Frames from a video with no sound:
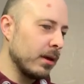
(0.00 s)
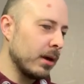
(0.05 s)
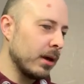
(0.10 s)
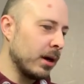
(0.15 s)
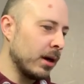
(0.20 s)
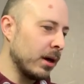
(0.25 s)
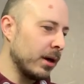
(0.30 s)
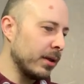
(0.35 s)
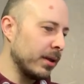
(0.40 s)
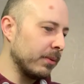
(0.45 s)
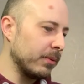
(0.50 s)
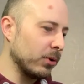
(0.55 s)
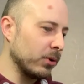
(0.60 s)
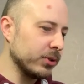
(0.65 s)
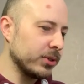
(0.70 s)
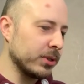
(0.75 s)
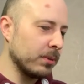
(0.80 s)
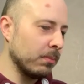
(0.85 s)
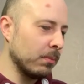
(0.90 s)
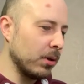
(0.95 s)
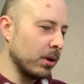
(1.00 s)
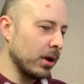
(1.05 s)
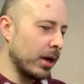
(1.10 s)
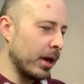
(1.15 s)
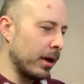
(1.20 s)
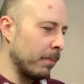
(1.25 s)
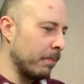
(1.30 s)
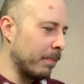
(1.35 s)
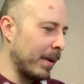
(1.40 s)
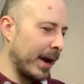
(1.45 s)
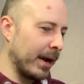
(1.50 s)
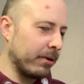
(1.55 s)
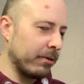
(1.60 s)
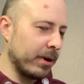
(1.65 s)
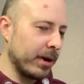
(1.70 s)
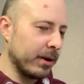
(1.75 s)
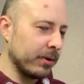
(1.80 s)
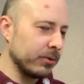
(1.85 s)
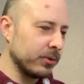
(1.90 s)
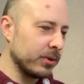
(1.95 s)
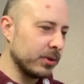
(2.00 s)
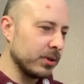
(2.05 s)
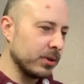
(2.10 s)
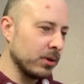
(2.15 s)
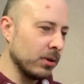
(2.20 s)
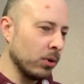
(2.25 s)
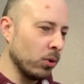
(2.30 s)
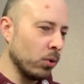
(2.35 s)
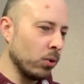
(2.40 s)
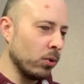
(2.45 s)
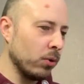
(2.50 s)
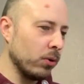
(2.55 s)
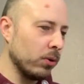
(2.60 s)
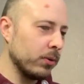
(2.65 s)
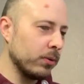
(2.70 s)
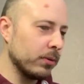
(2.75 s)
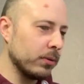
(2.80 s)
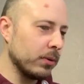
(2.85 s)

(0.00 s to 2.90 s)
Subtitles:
Then we've got some background lore,